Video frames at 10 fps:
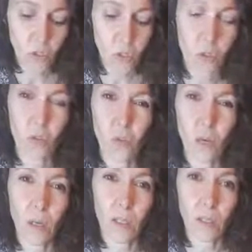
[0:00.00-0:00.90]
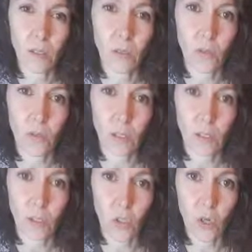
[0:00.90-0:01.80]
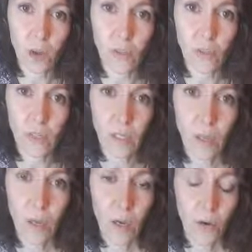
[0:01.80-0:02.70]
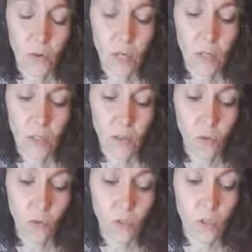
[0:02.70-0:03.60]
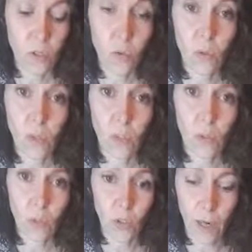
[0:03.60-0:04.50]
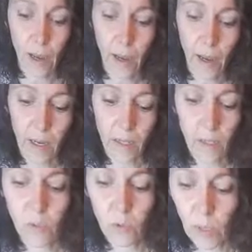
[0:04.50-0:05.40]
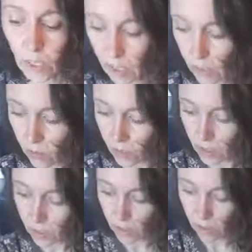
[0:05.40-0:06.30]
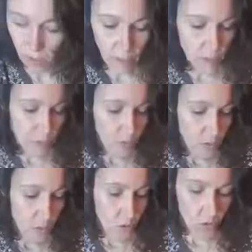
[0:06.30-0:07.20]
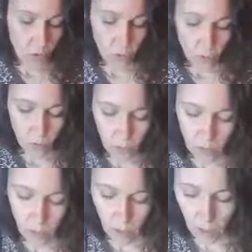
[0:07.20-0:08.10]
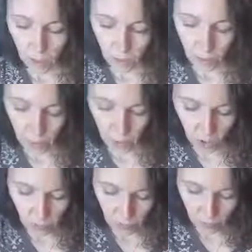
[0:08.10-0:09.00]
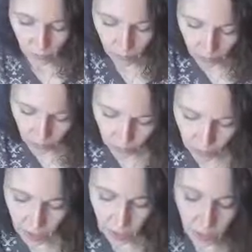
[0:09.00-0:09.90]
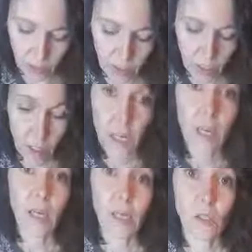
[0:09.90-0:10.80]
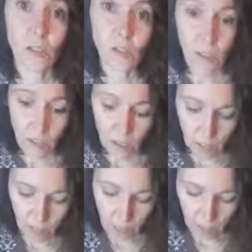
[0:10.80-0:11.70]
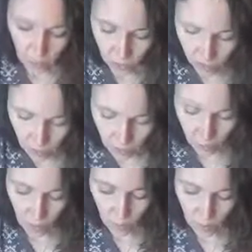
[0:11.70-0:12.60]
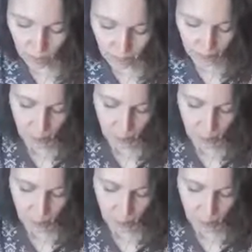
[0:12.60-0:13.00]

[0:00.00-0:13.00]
just until the onions are nice and soft. Okay, so to this, we're going to add our remaining ingredients. So I'm chopping up some celery here, and you can see I actually keep the